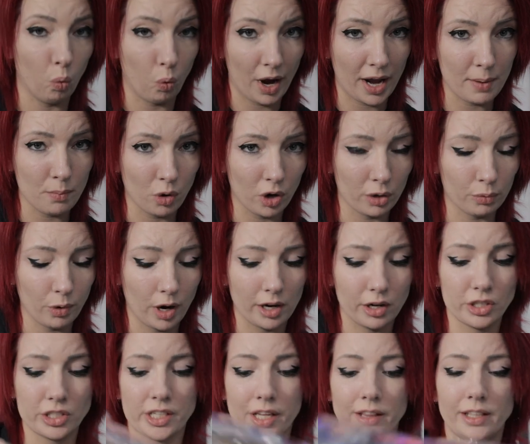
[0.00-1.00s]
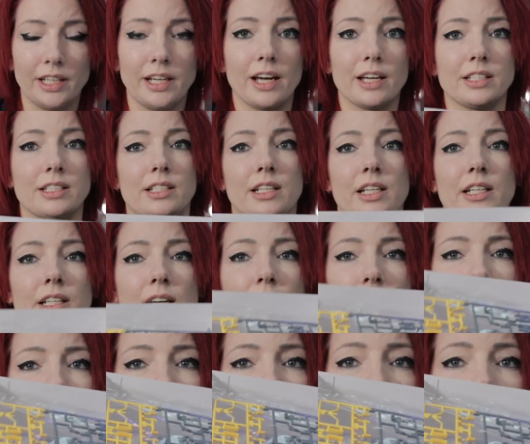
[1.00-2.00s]
way more runners than the SD
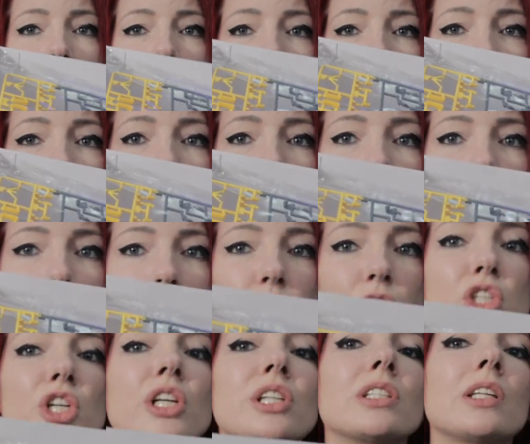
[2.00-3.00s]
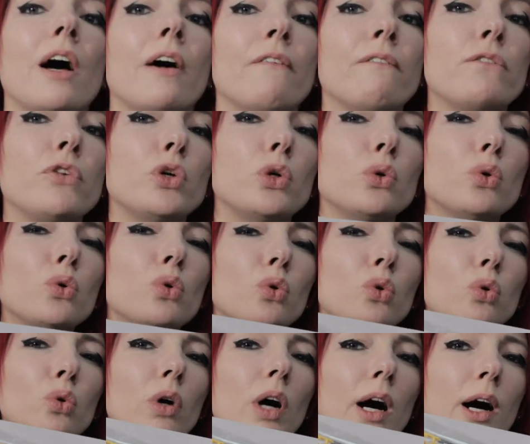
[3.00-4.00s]
does. They will have just a
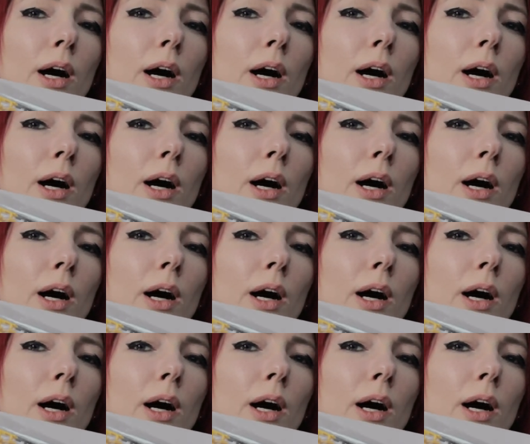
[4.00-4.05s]
few